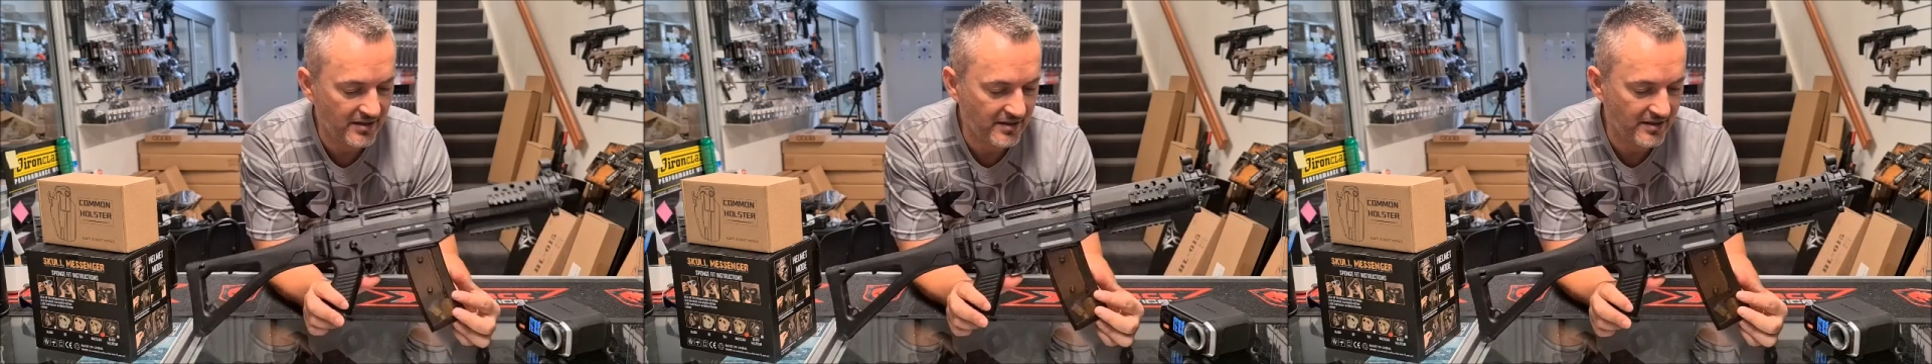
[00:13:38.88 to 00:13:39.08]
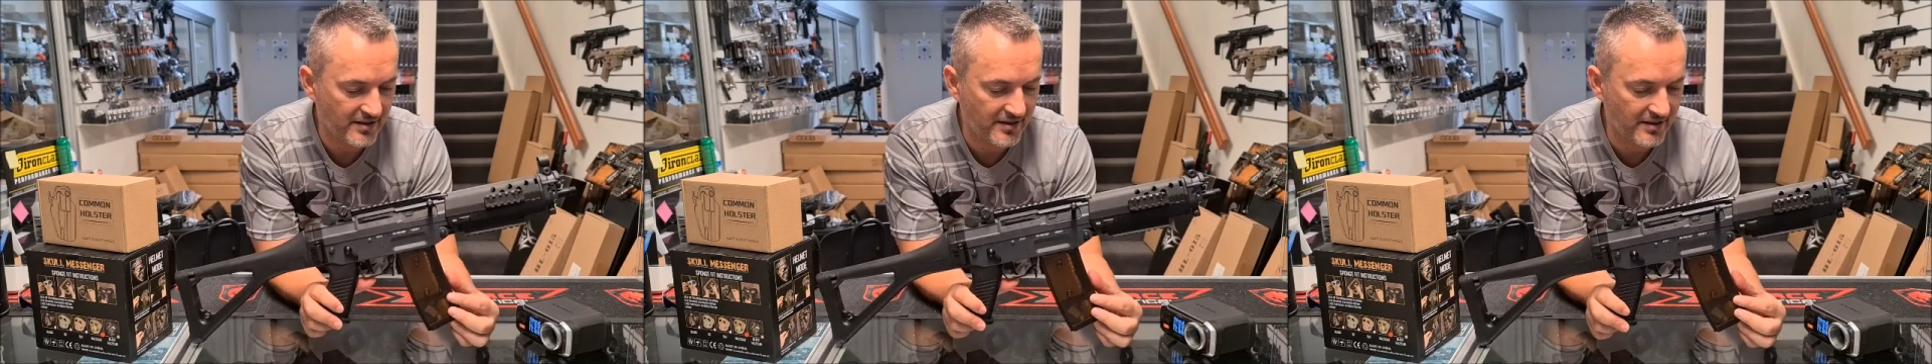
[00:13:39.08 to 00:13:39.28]

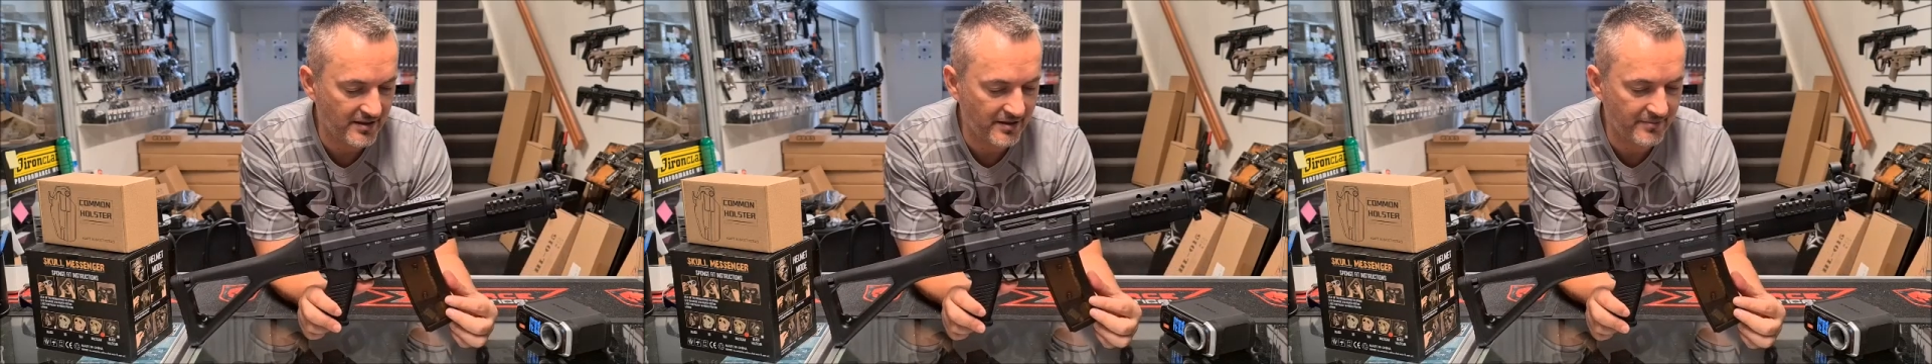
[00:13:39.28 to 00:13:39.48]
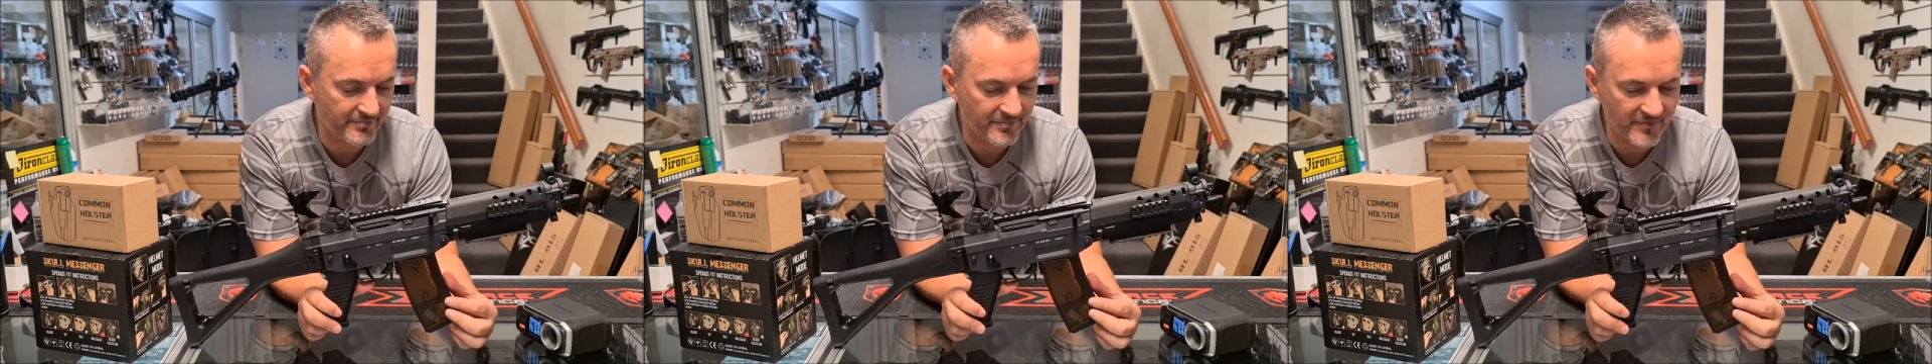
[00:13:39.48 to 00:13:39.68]

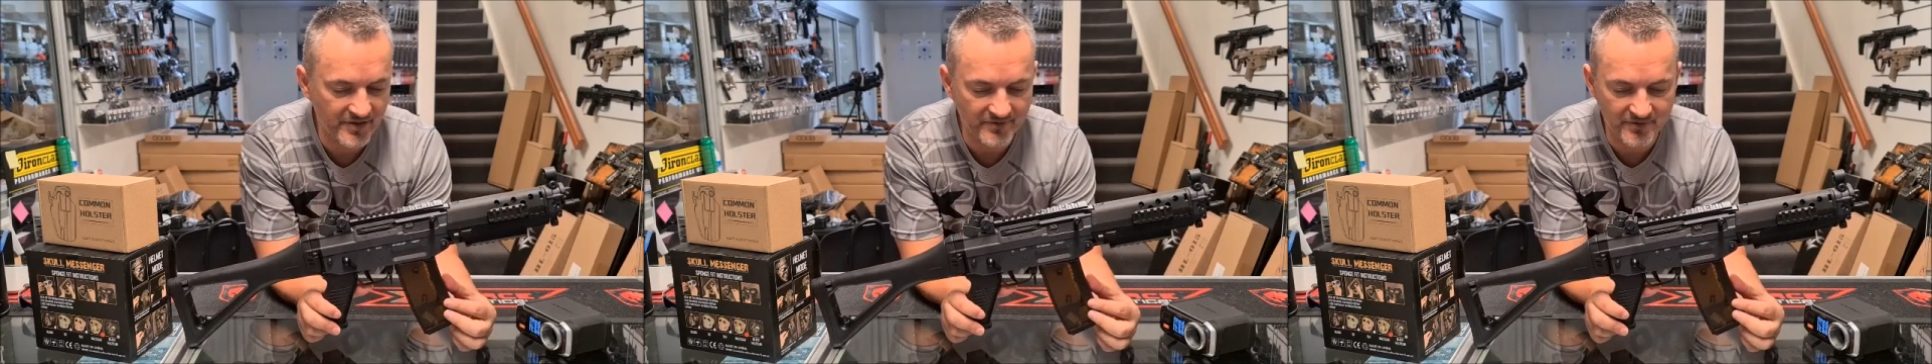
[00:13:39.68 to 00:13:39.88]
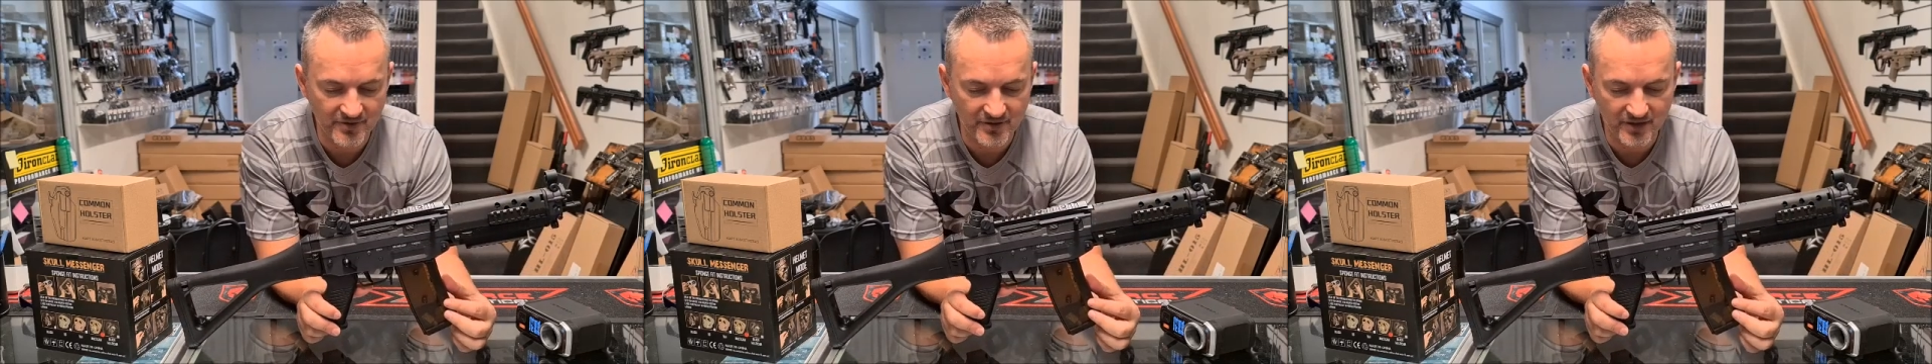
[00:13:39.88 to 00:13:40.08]
um,
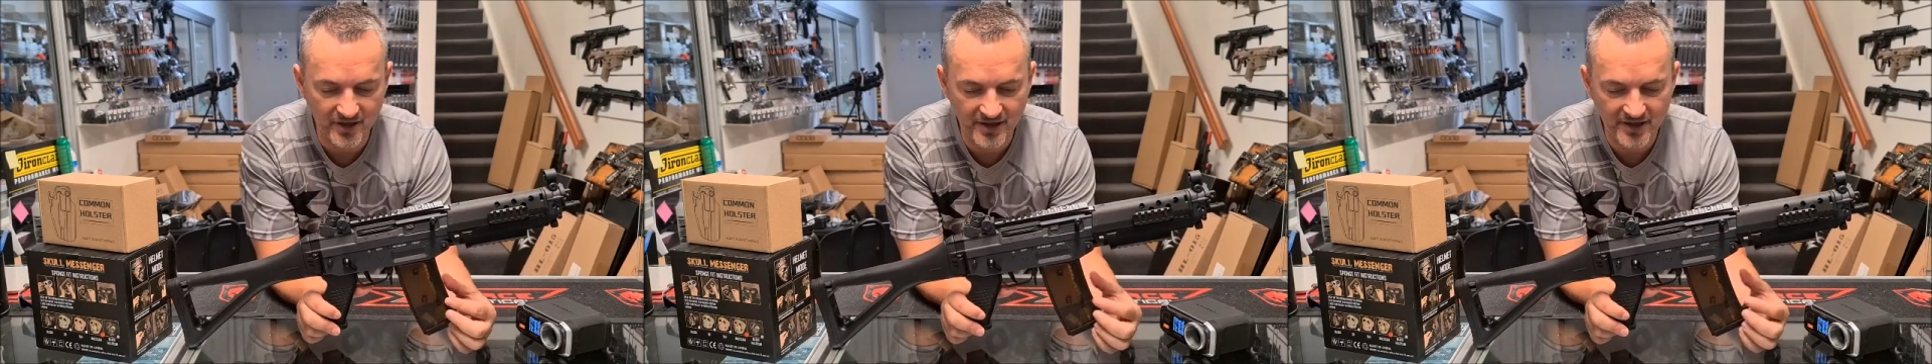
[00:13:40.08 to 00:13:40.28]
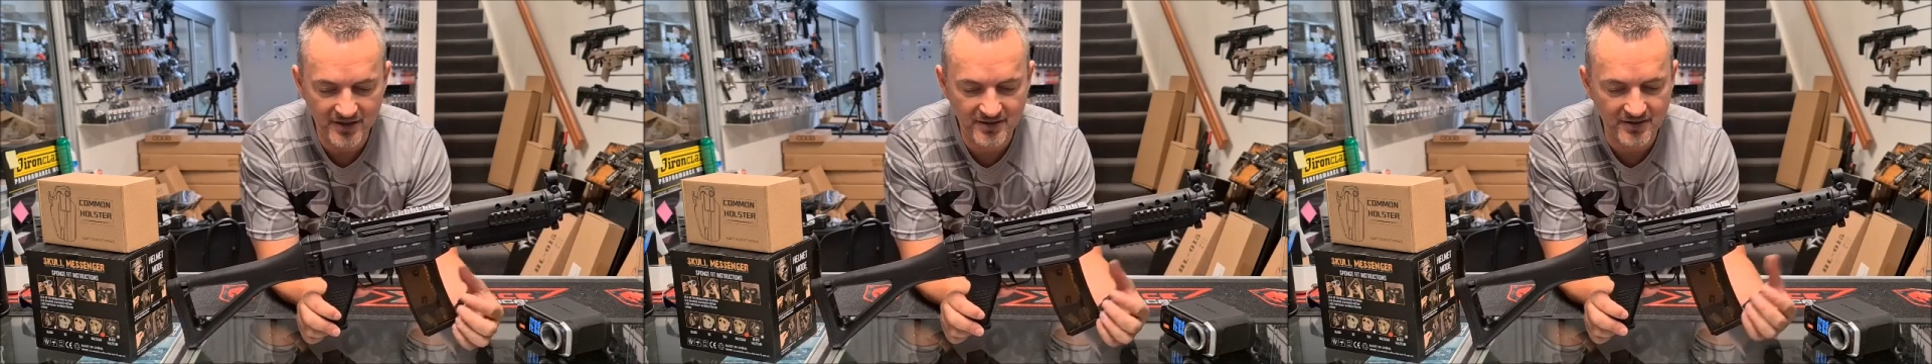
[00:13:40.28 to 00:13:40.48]
if you
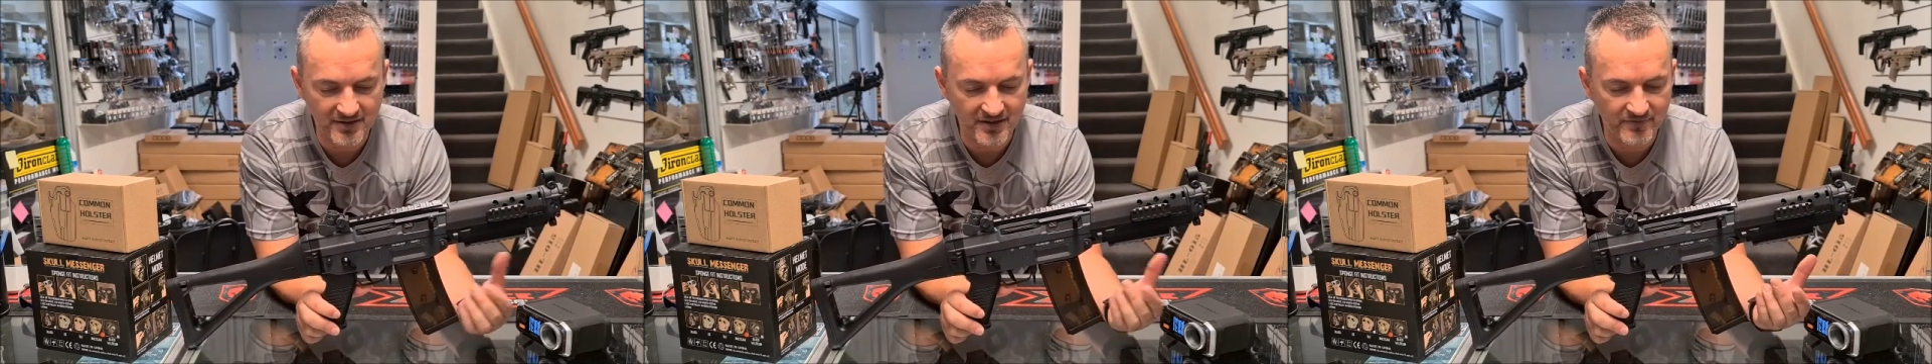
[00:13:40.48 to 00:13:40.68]
like.